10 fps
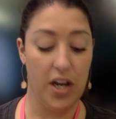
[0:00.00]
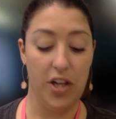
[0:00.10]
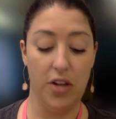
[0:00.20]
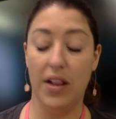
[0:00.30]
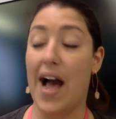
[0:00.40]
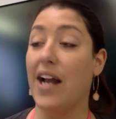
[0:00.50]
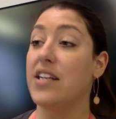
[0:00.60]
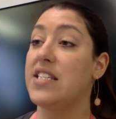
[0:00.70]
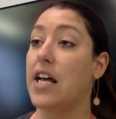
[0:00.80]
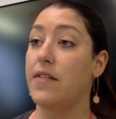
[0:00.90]
"You lack a
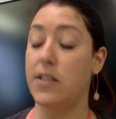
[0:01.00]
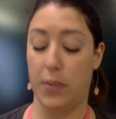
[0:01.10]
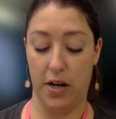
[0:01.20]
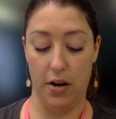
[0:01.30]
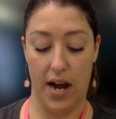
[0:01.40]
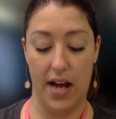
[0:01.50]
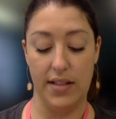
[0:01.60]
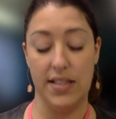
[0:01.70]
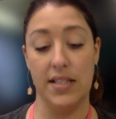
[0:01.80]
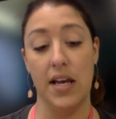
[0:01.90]
set of
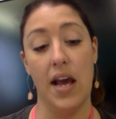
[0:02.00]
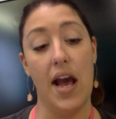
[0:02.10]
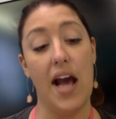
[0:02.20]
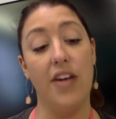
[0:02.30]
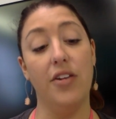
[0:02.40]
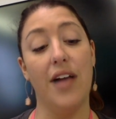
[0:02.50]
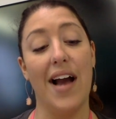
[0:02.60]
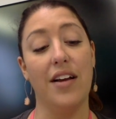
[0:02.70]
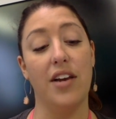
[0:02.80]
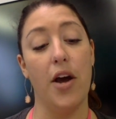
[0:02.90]
spinnerets, and you
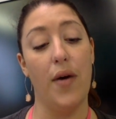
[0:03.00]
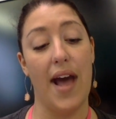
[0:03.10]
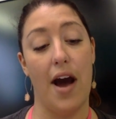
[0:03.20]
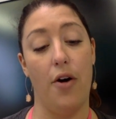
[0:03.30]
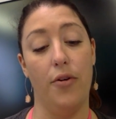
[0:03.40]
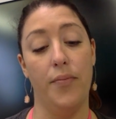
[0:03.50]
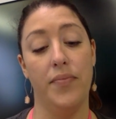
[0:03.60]
lack know-how.